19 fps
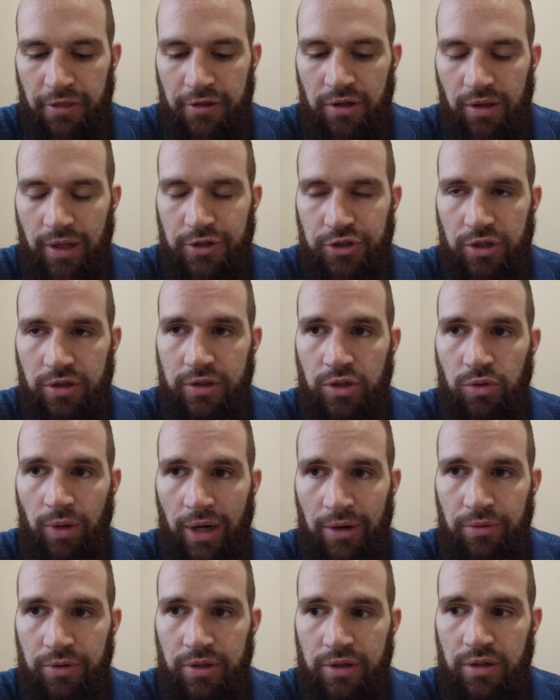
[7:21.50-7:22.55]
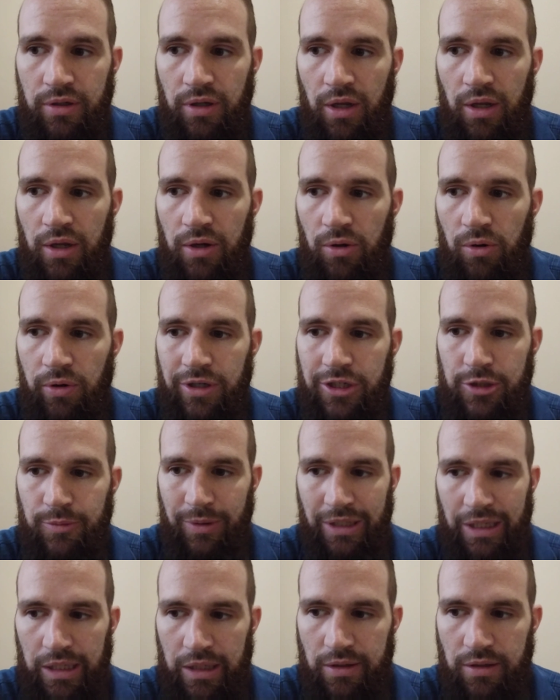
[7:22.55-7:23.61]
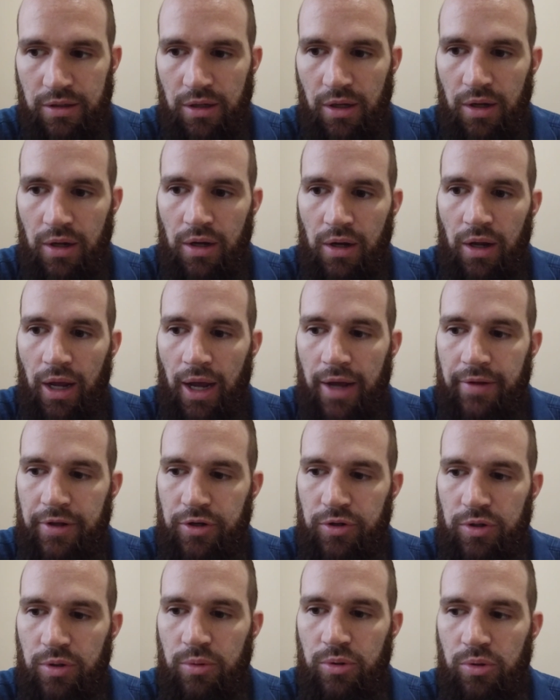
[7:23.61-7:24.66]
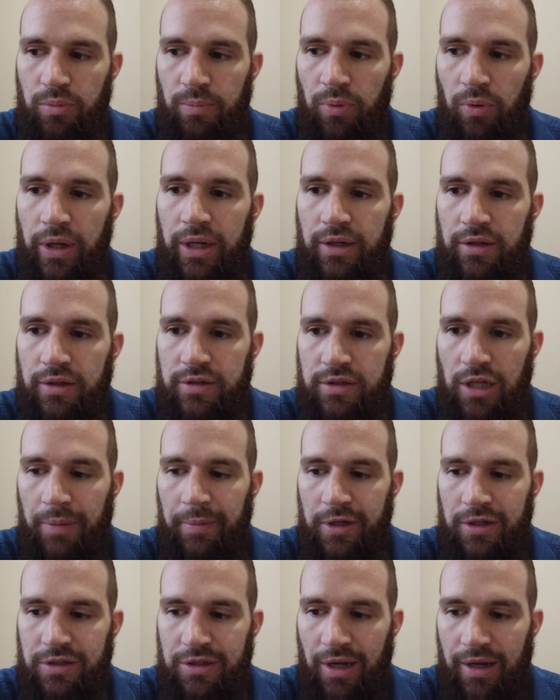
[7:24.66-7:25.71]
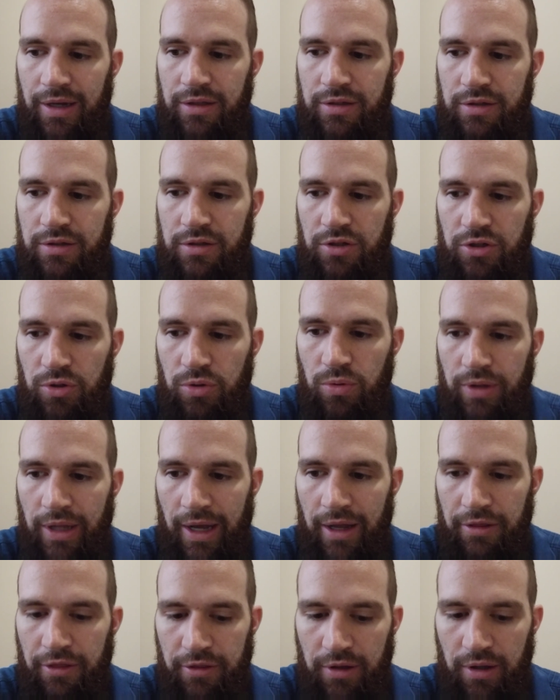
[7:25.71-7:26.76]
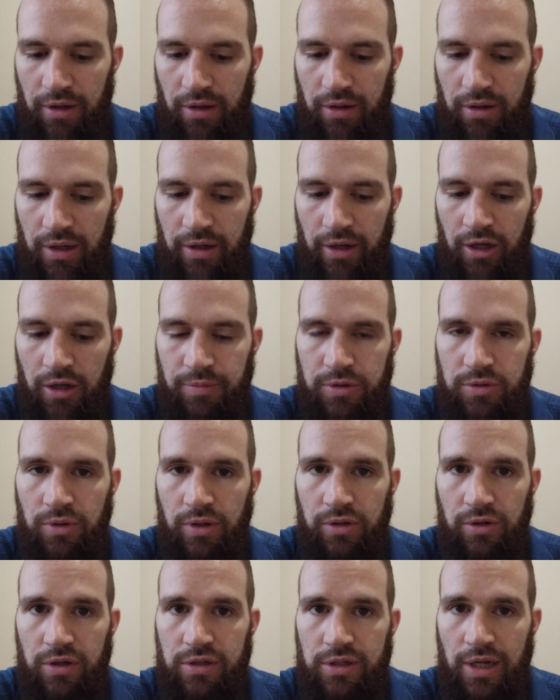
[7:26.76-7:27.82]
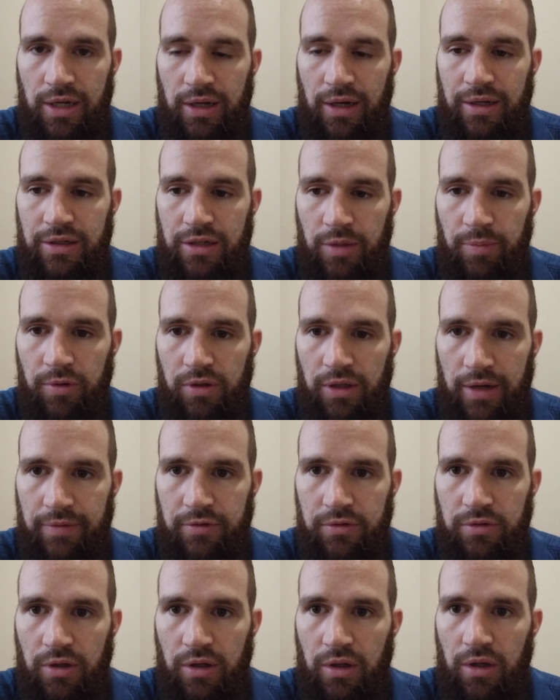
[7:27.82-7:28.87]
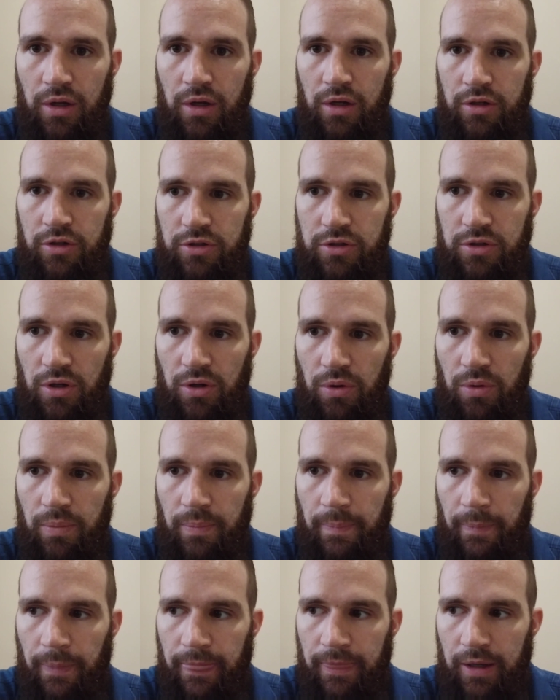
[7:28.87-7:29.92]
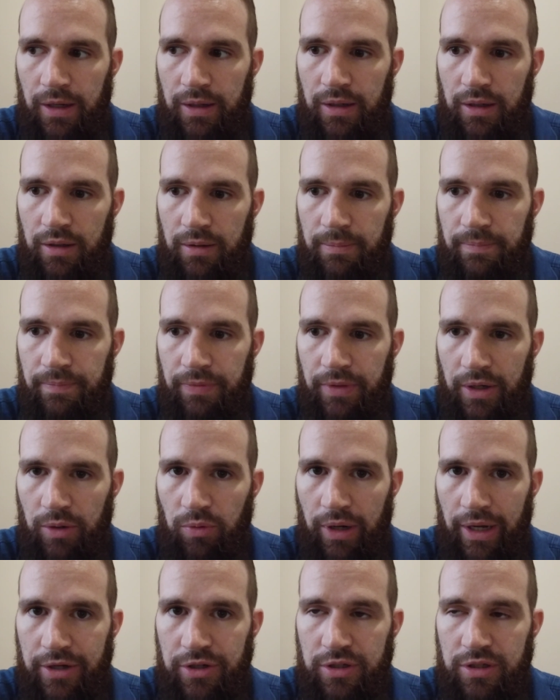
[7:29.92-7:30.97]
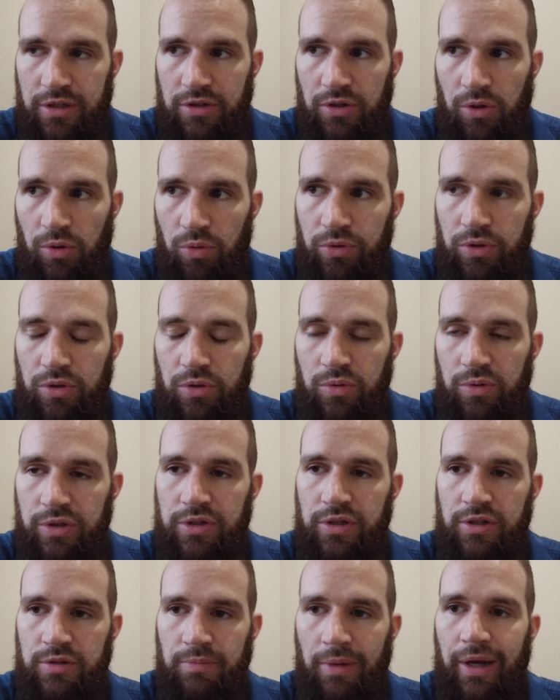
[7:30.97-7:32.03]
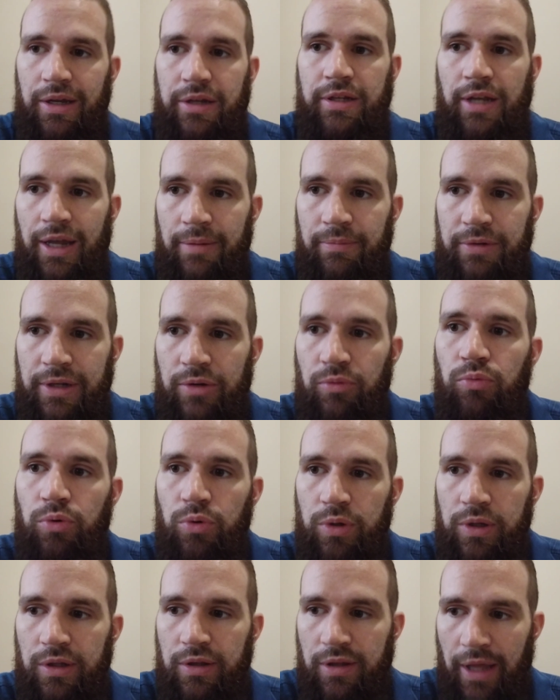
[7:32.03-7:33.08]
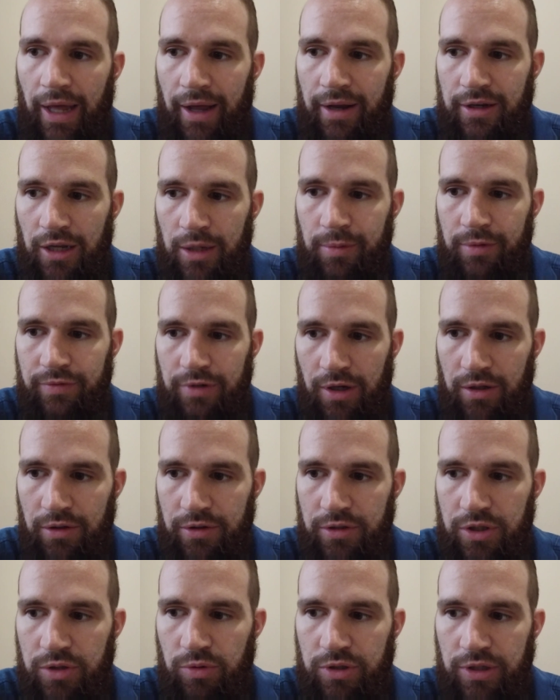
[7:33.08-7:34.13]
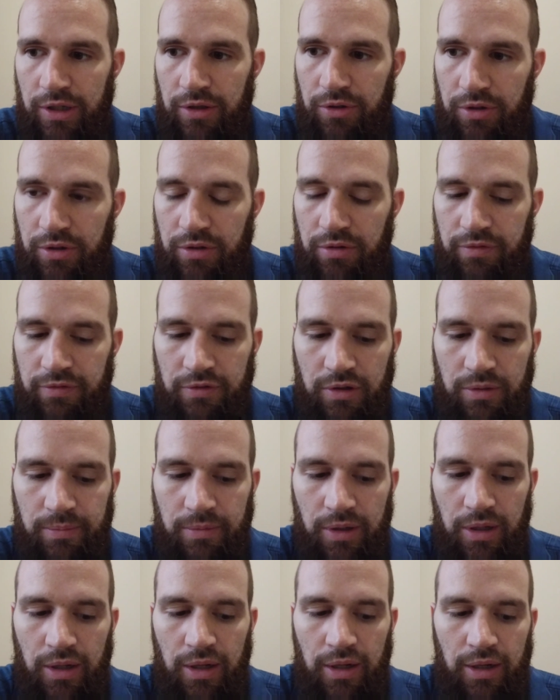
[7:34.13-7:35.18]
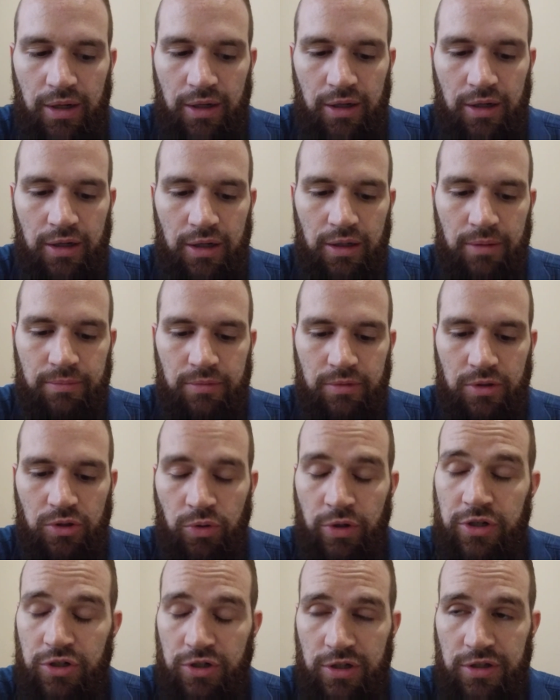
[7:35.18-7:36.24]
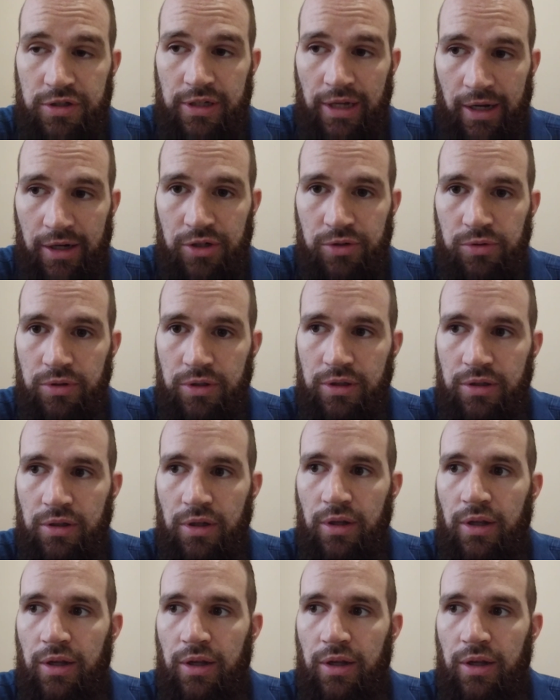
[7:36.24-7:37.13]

theologically grounded or explained, and then you bring Islamic sciences to that thing and helps you understand it on a deeper level. So, like what I just told you is my attempt at rooting that type of knowledge, which I learned from Christians, actually,